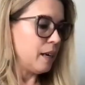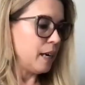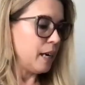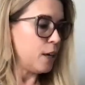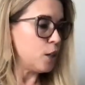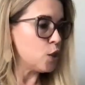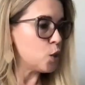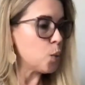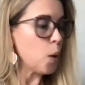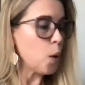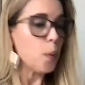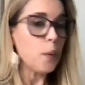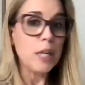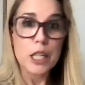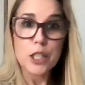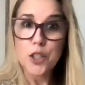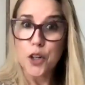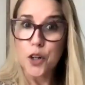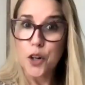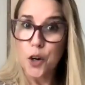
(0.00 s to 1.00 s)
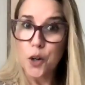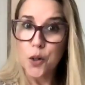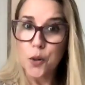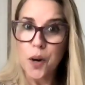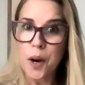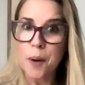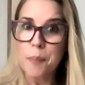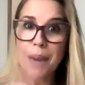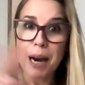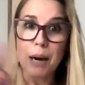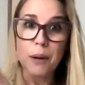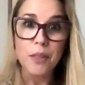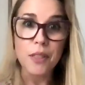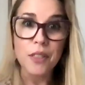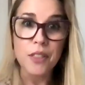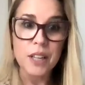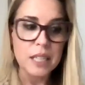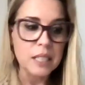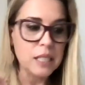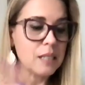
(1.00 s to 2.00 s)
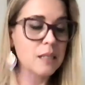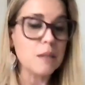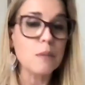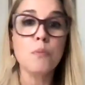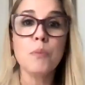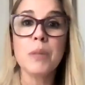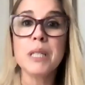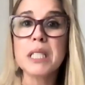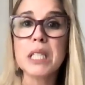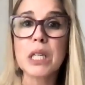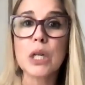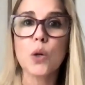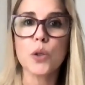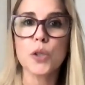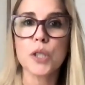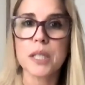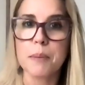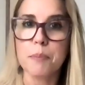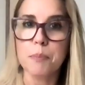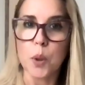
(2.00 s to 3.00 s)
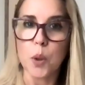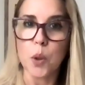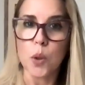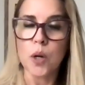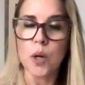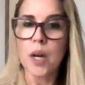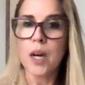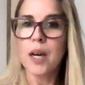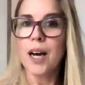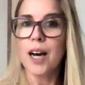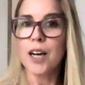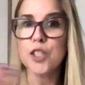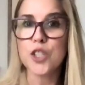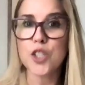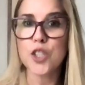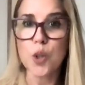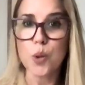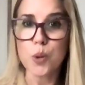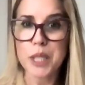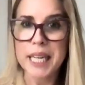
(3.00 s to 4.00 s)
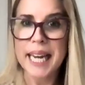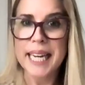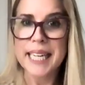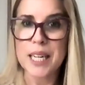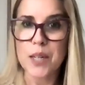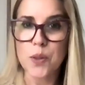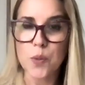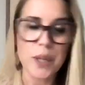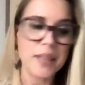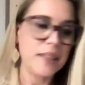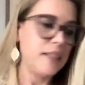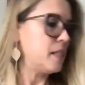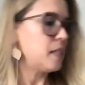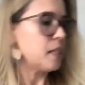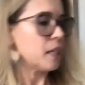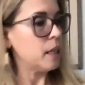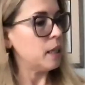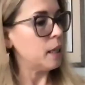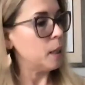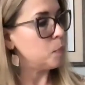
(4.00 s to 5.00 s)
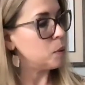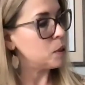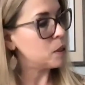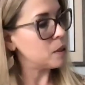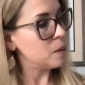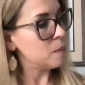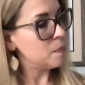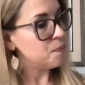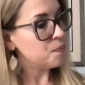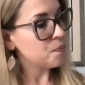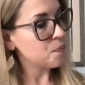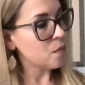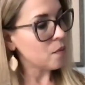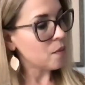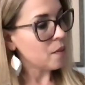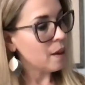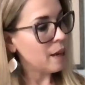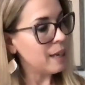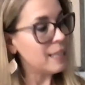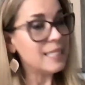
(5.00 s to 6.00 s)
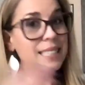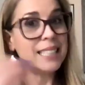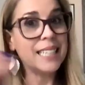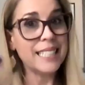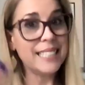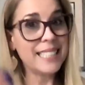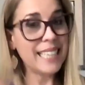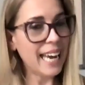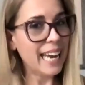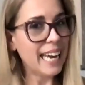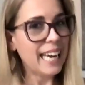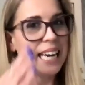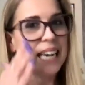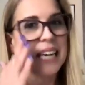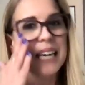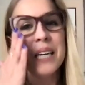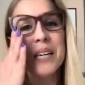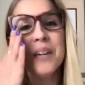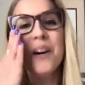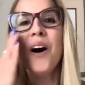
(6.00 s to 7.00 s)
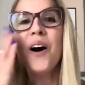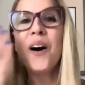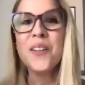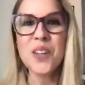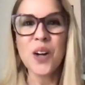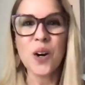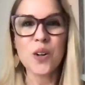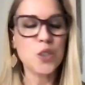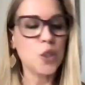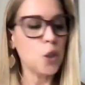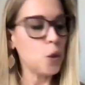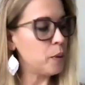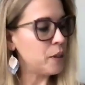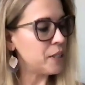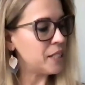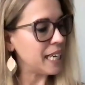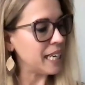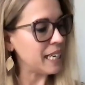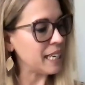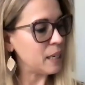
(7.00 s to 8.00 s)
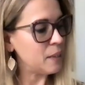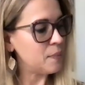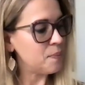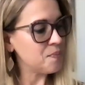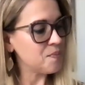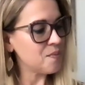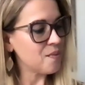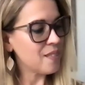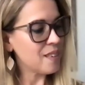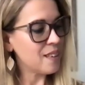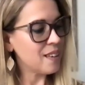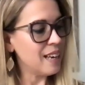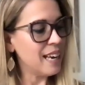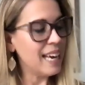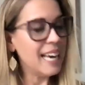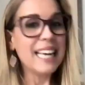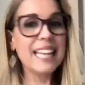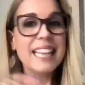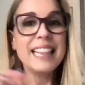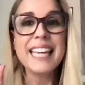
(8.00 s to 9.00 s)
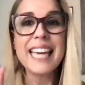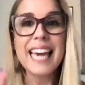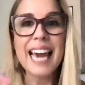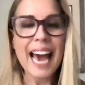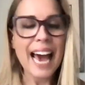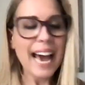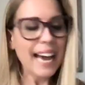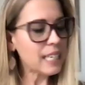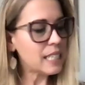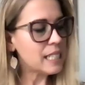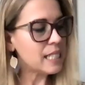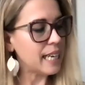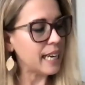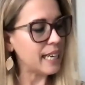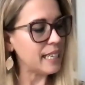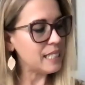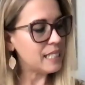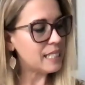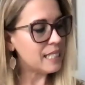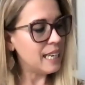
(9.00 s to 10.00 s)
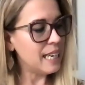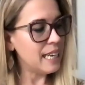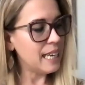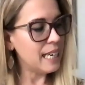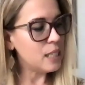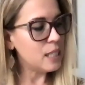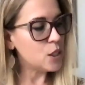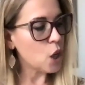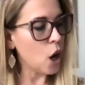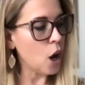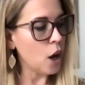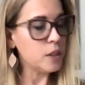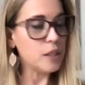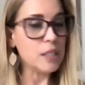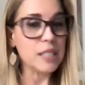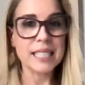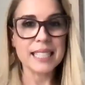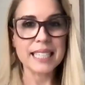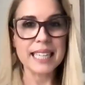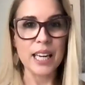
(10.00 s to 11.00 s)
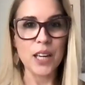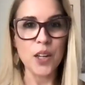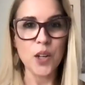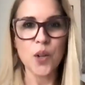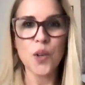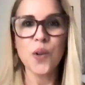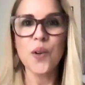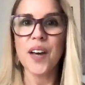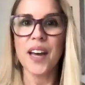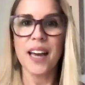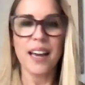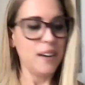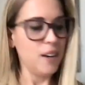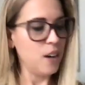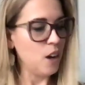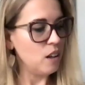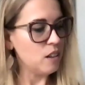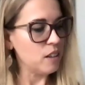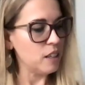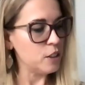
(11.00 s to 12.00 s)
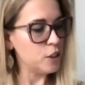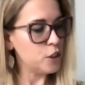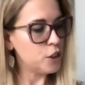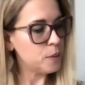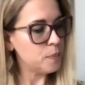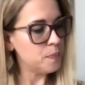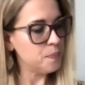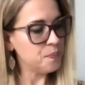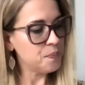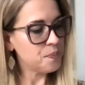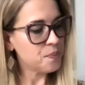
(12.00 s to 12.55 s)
Here's what we need to know about this mystical symbol associated with this eclipse. Today, on October 2nd, the accent is on skill and knowledge.